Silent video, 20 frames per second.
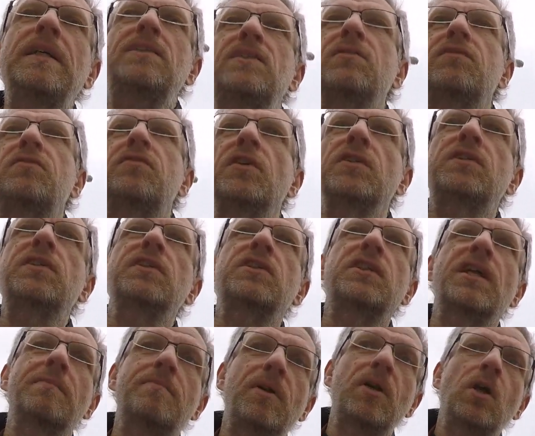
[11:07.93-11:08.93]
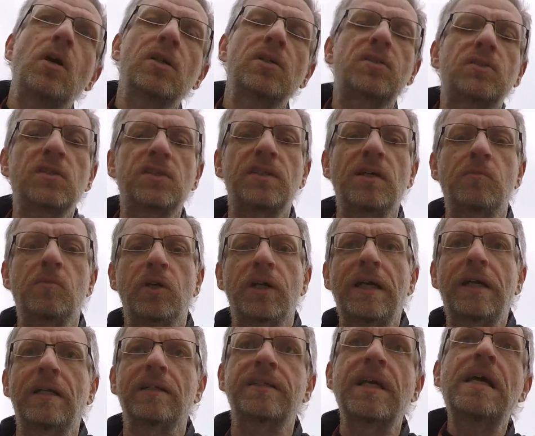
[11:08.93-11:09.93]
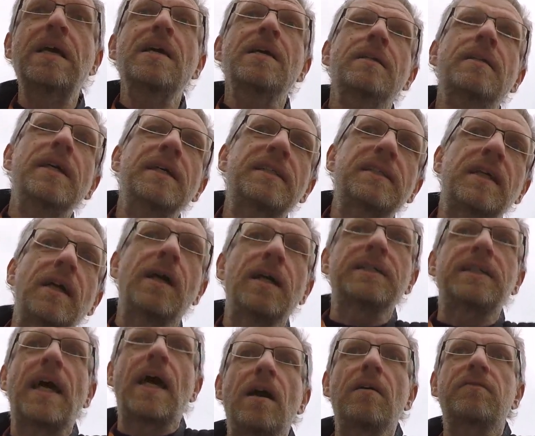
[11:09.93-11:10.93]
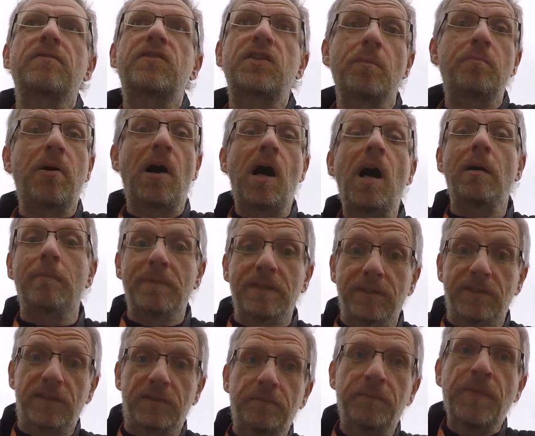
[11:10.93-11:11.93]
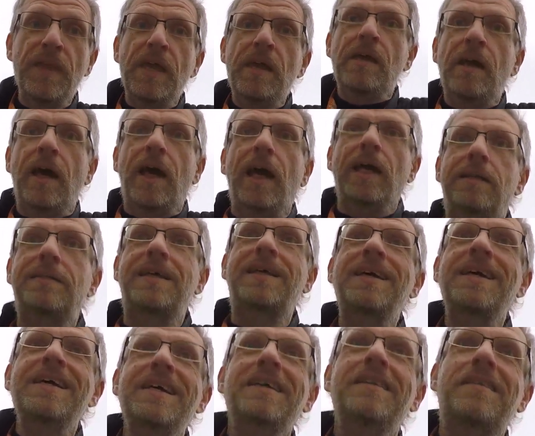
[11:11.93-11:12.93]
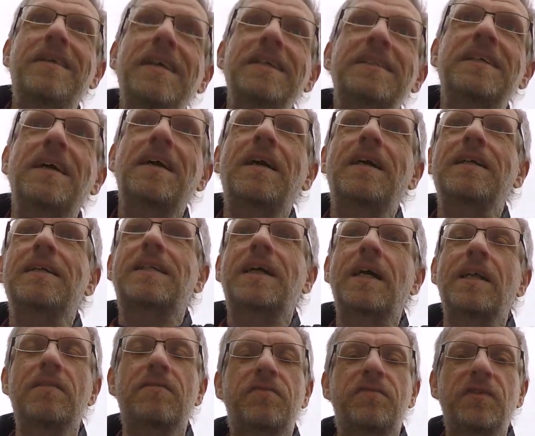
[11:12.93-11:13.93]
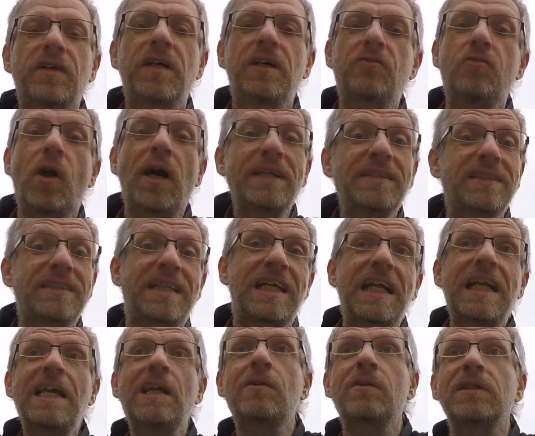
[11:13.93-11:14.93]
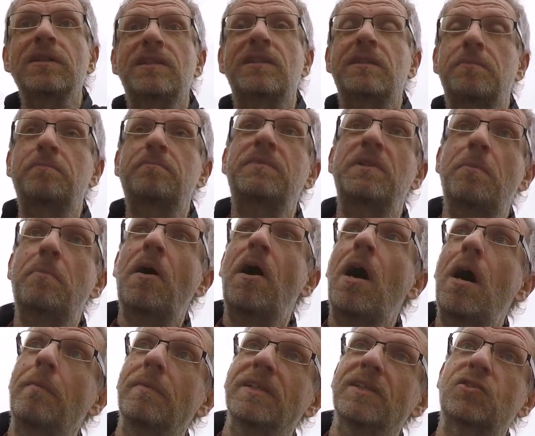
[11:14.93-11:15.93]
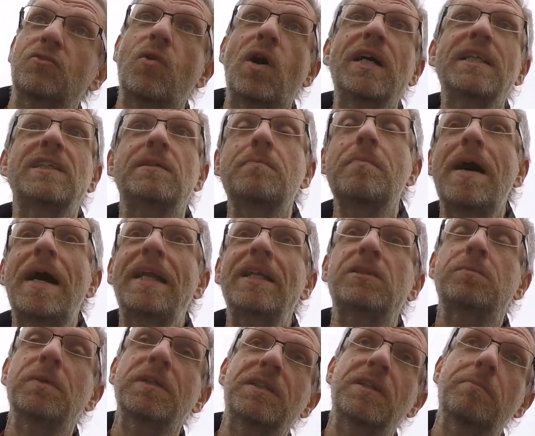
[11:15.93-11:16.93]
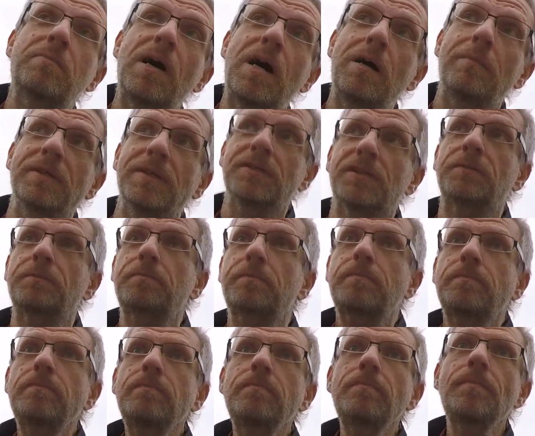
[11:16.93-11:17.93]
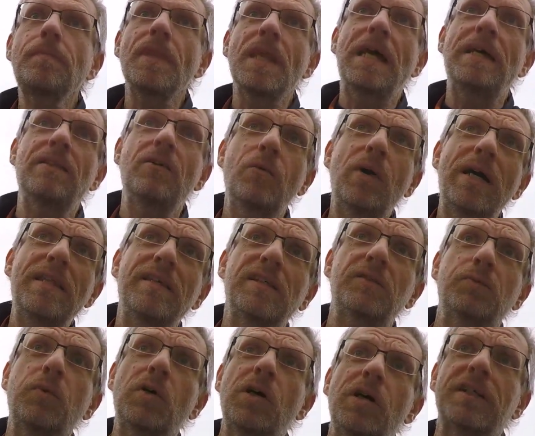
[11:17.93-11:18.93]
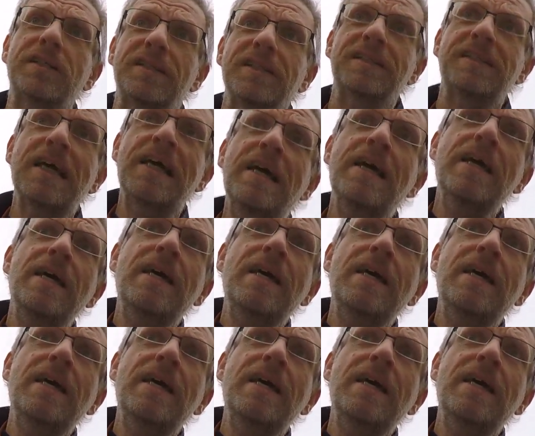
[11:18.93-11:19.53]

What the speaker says: piece of footage that belongs to someone else, these guys have departments, and these are kind of rights clearance departments, rights management departments. And the way this works is